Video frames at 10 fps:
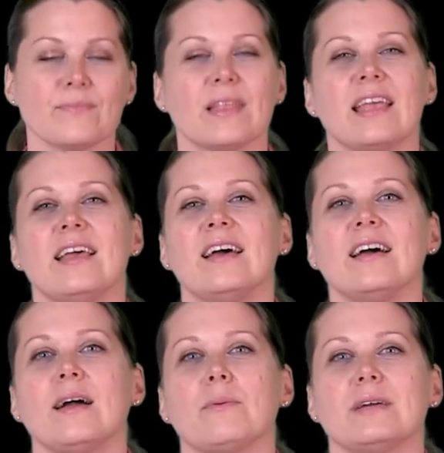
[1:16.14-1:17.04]

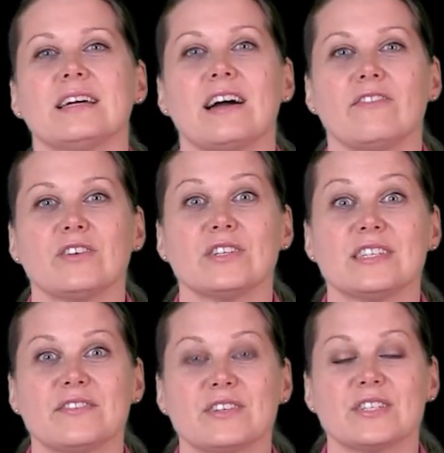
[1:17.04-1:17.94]
I'm going to cover
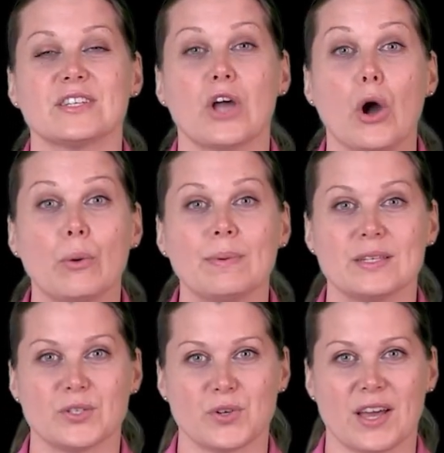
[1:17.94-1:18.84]
different
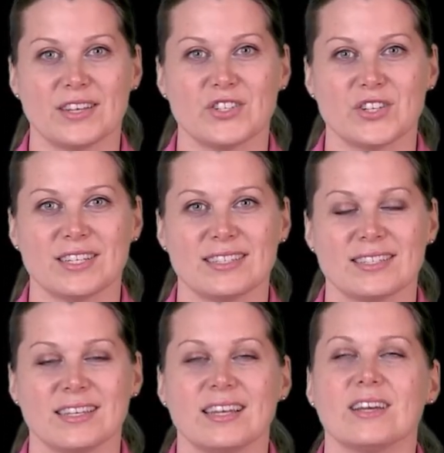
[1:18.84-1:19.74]
coping
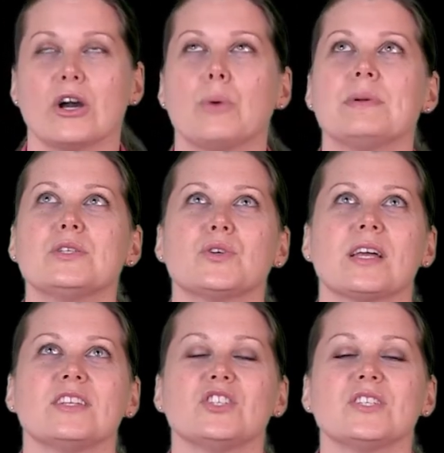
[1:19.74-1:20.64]
strategies. Coping
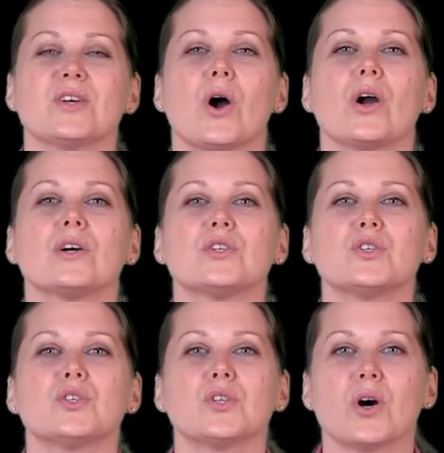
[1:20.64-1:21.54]
strategies are
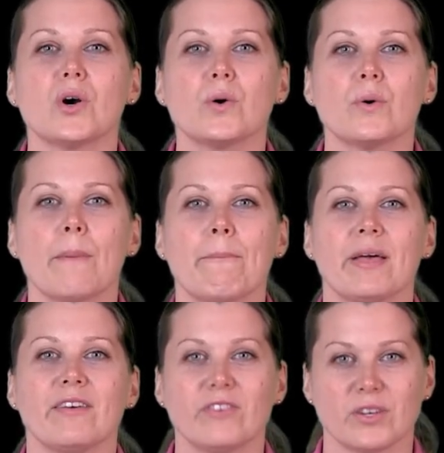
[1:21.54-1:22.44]
so
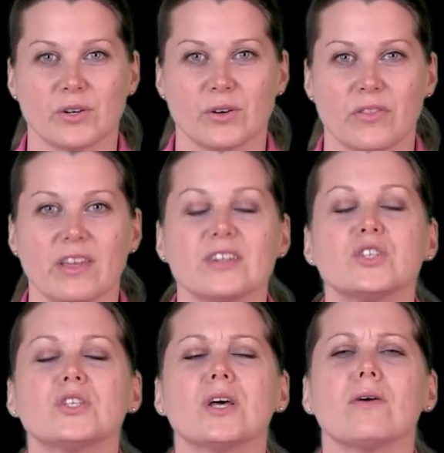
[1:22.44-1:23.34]
pivotal. They're
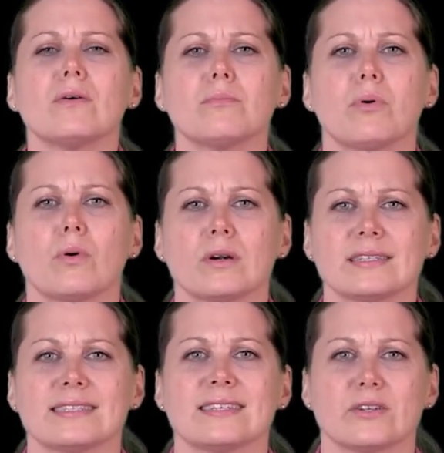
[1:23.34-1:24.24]
so
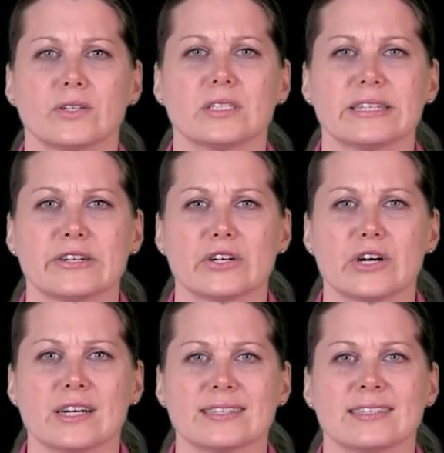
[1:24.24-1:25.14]
important earlier
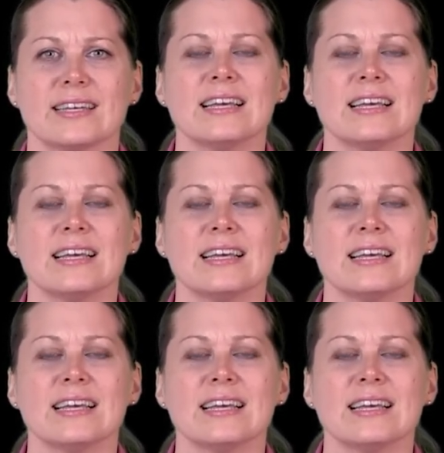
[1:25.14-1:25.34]
on.